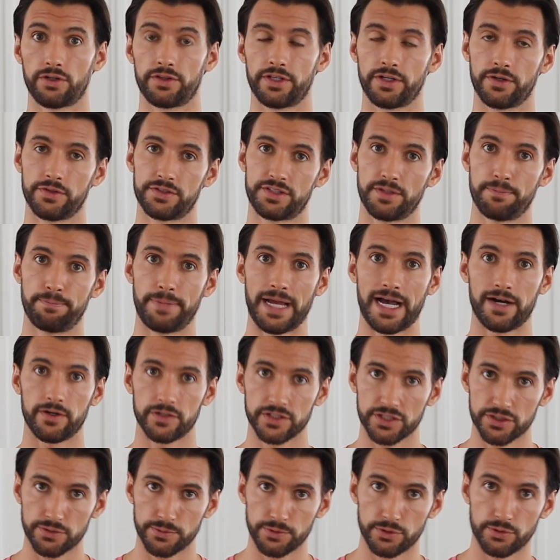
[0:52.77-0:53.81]
There is a
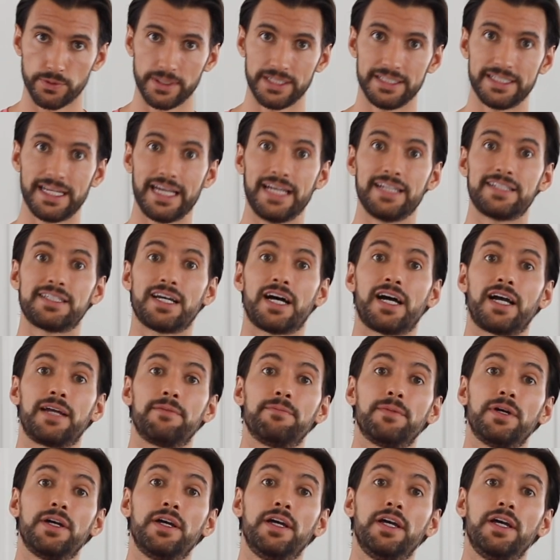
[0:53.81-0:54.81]
balance between daytime,